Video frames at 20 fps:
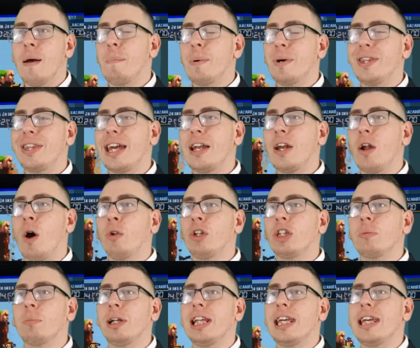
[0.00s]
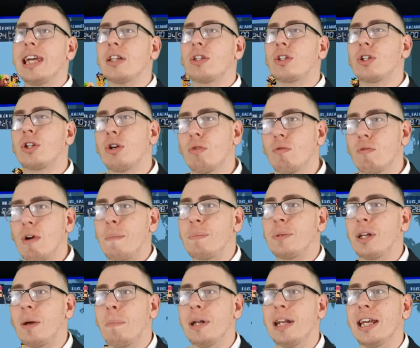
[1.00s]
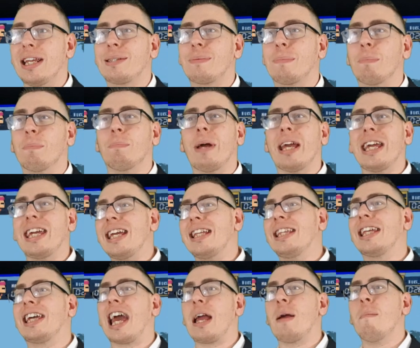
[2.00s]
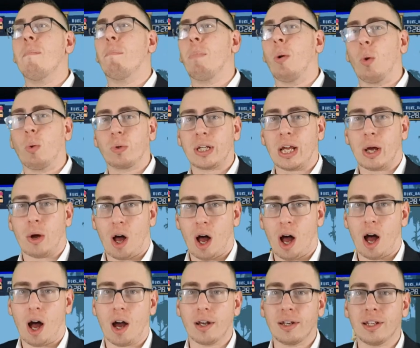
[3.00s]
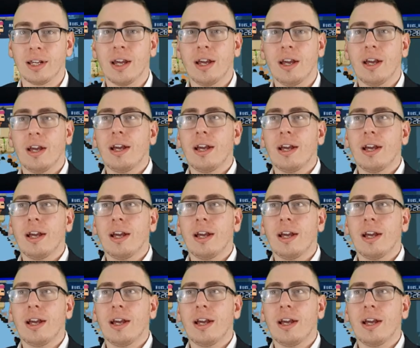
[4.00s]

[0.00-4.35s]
but then ultimately gets too wrapped up in its making the game balls out hard